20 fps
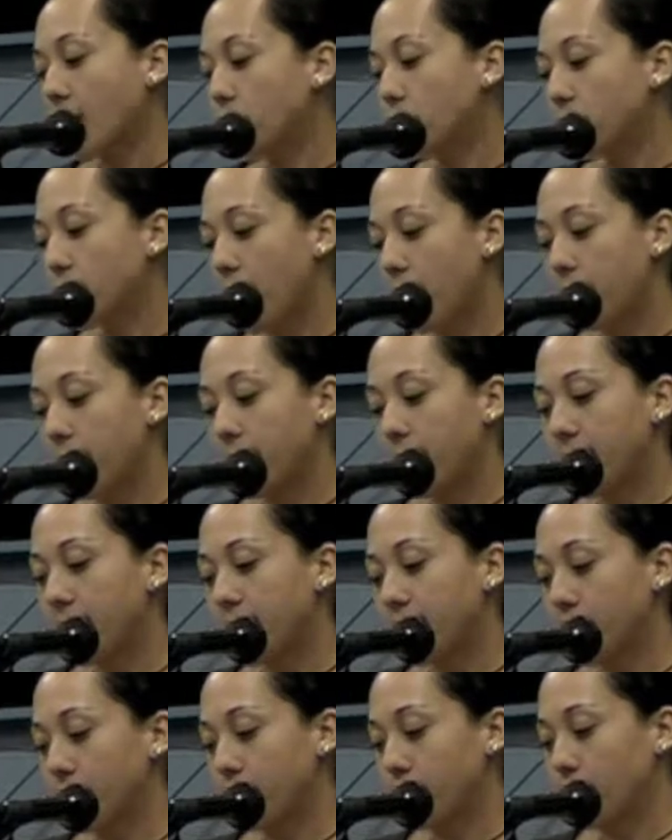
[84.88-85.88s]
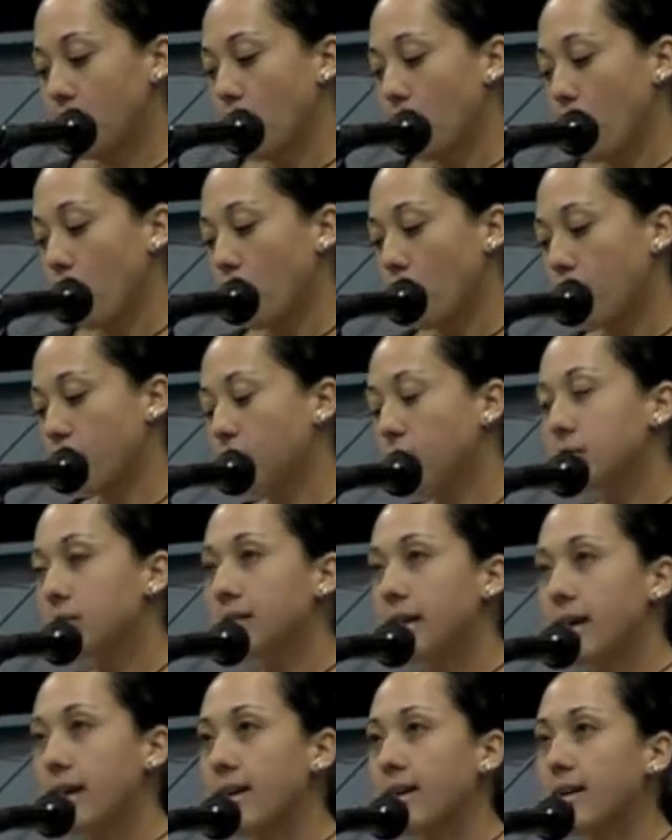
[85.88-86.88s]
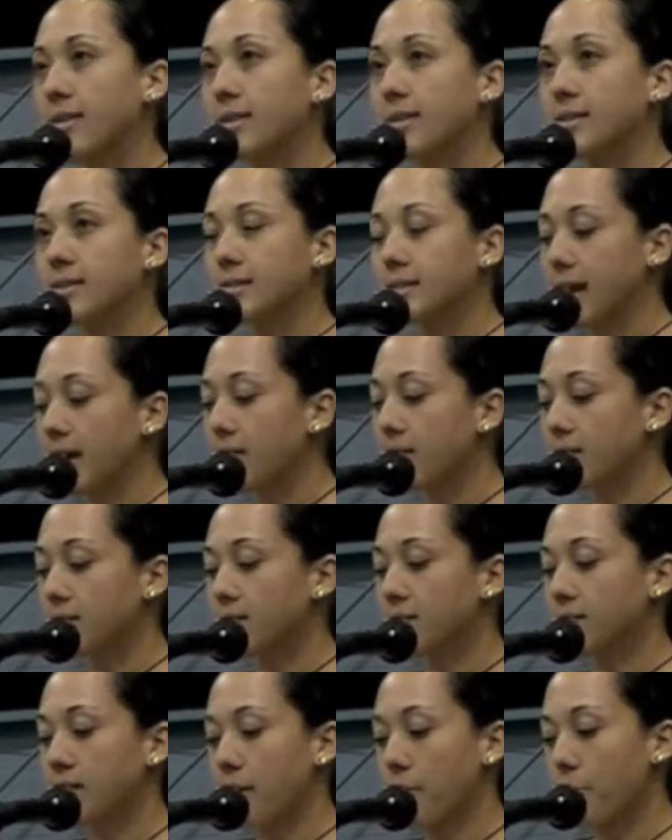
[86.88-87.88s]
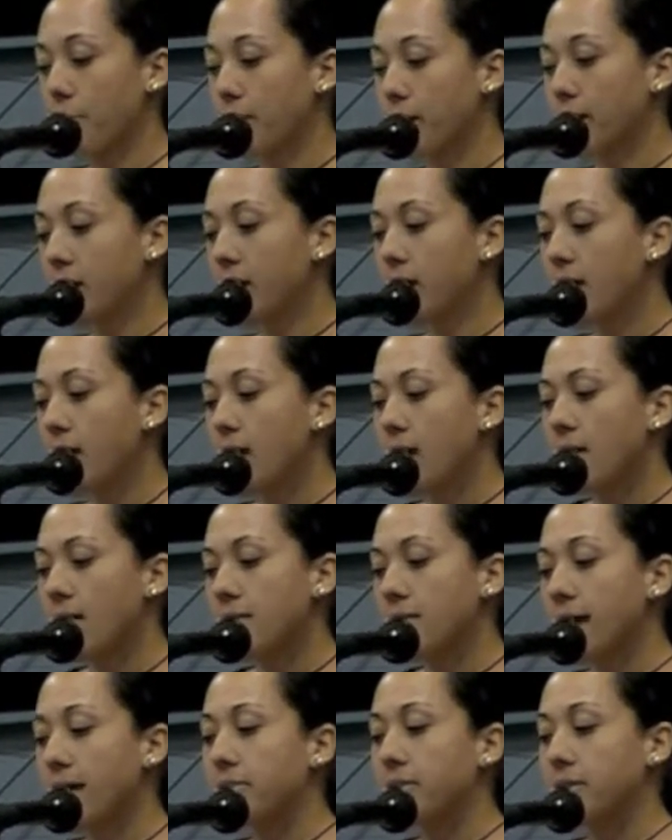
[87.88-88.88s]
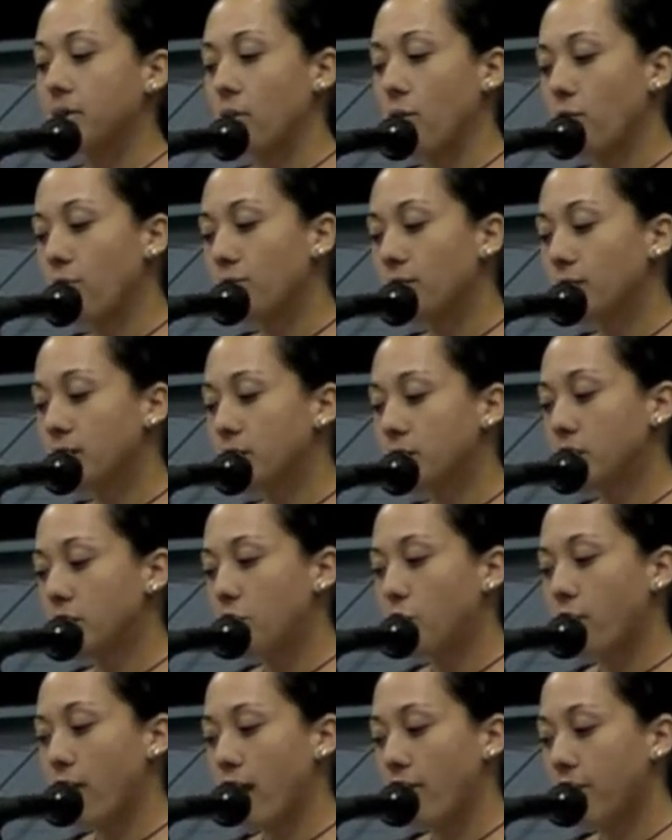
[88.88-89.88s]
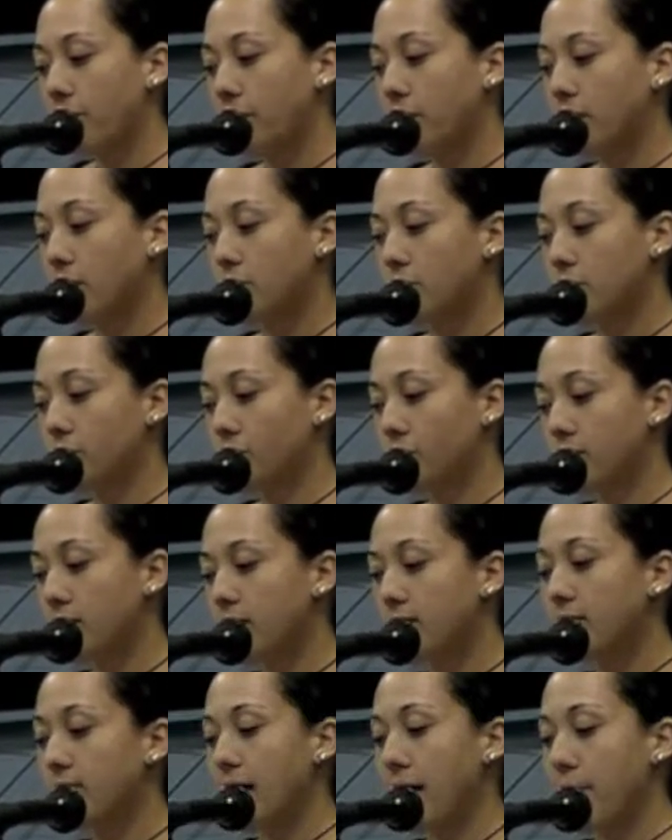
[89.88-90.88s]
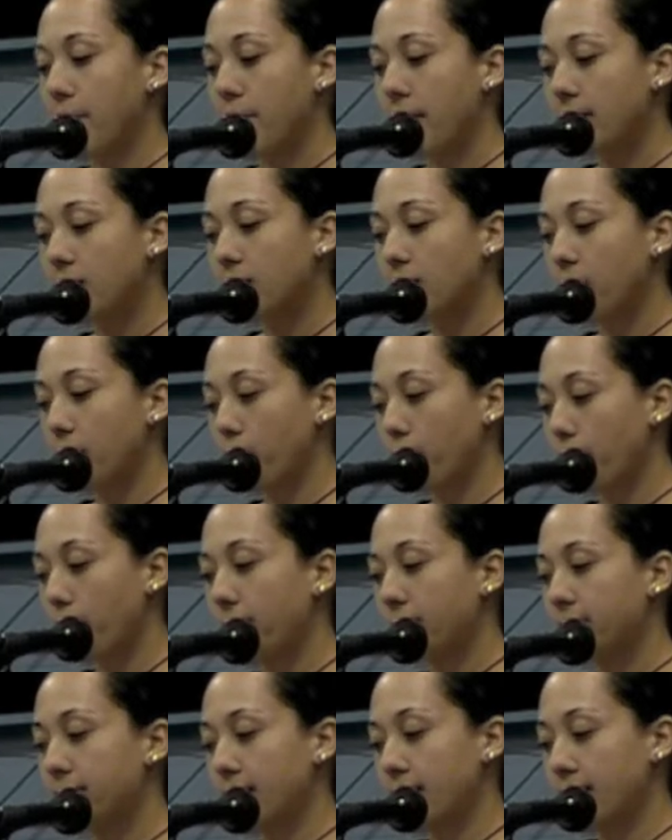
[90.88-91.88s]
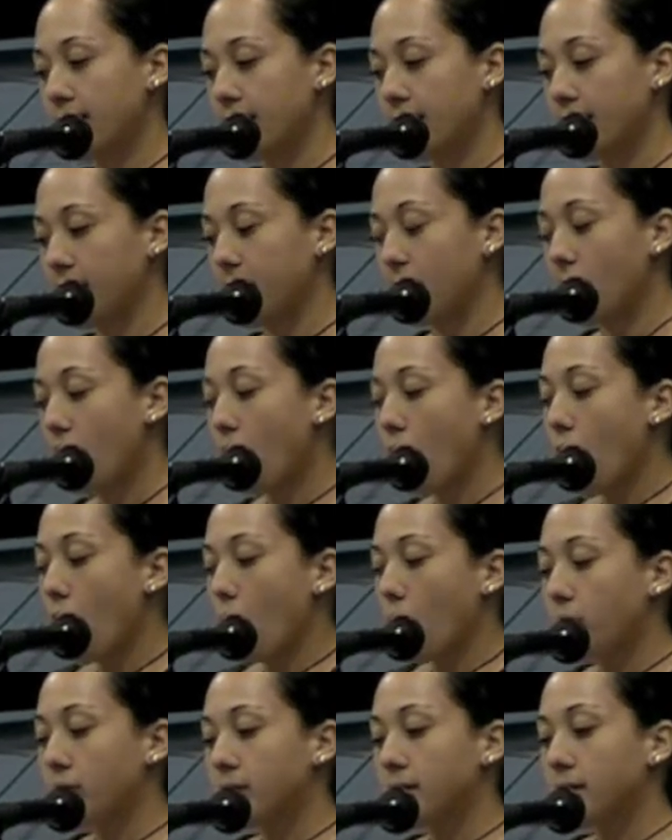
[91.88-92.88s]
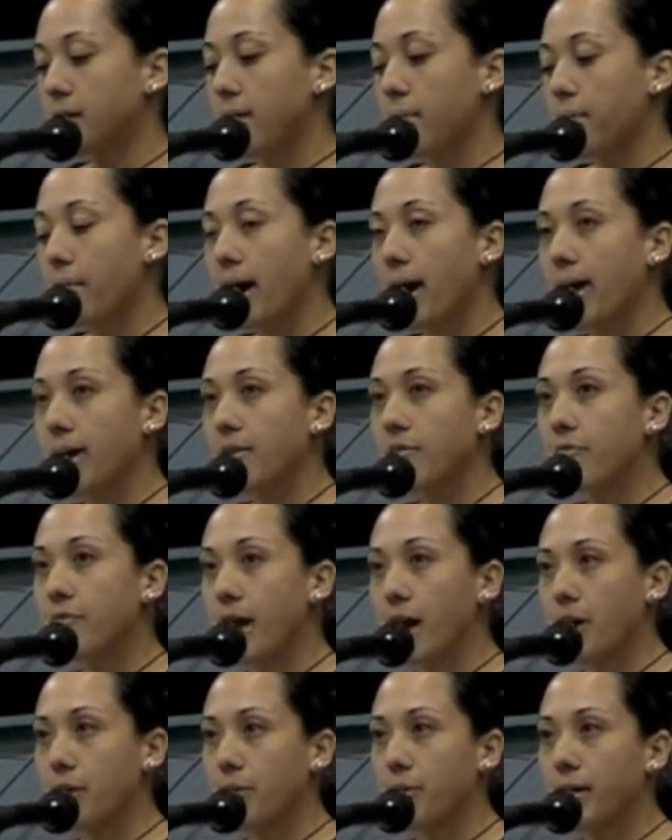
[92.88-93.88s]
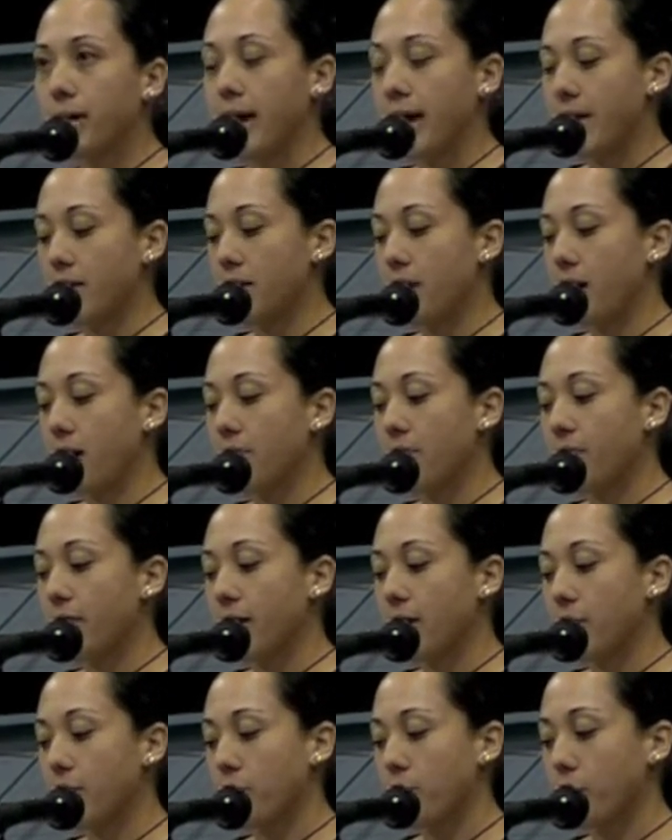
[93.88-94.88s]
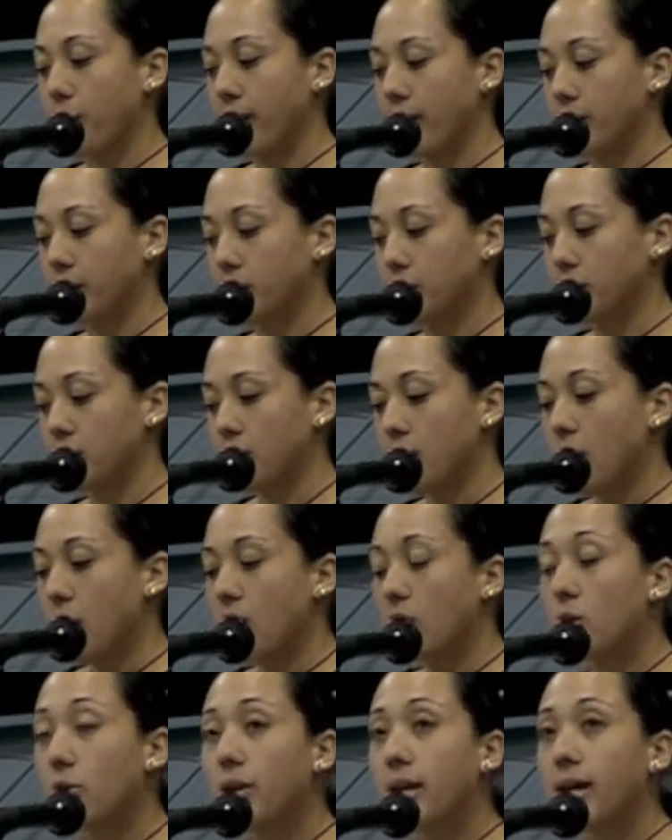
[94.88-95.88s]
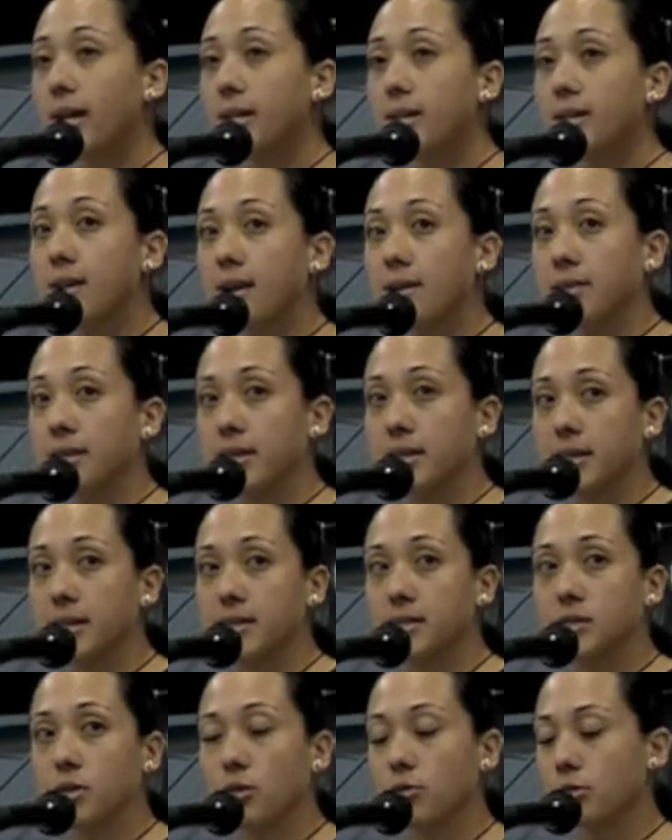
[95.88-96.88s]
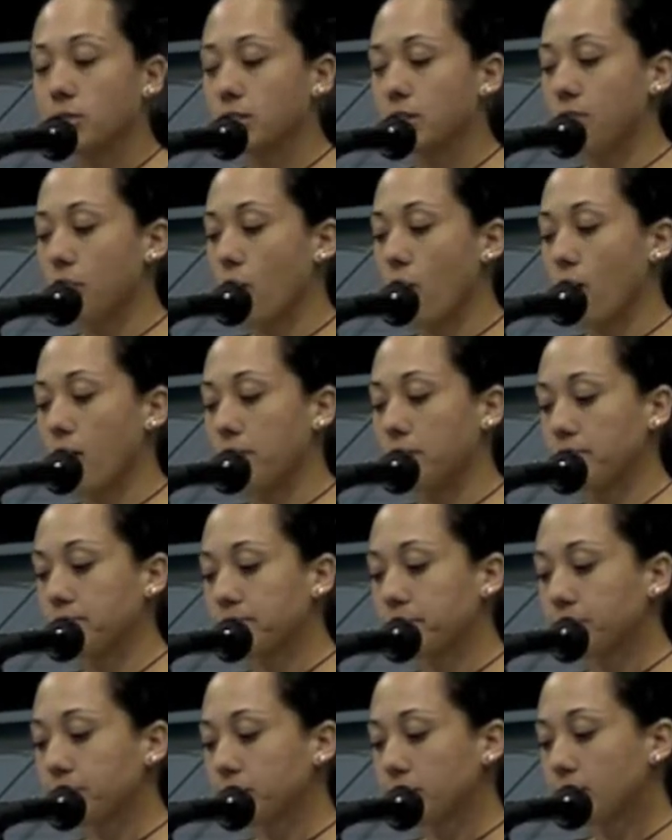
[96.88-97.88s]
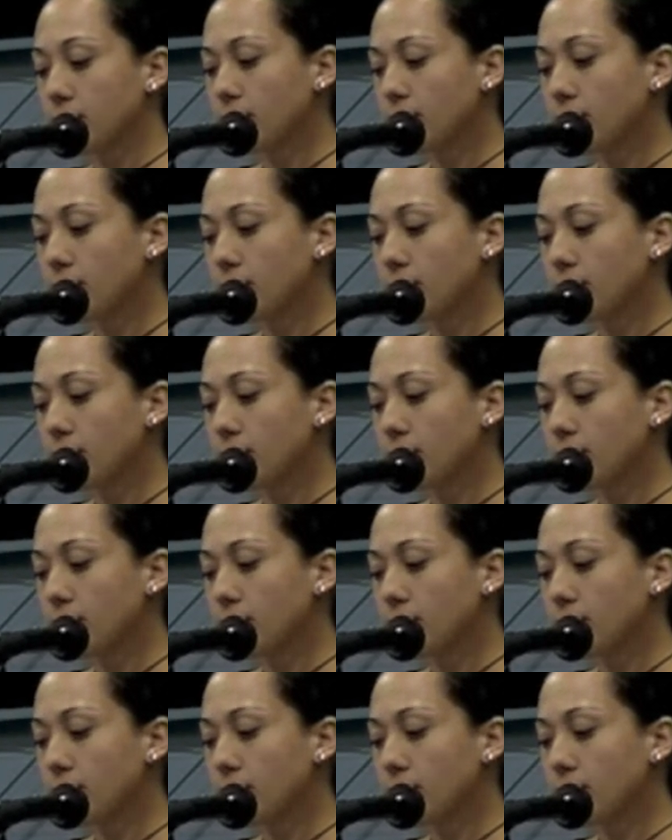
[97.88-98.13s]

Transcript: do not believe when you say in the executive summary that the only geographic alternative that met the purpose and need was a combined firing and non-firing range located on the east coast of Guam.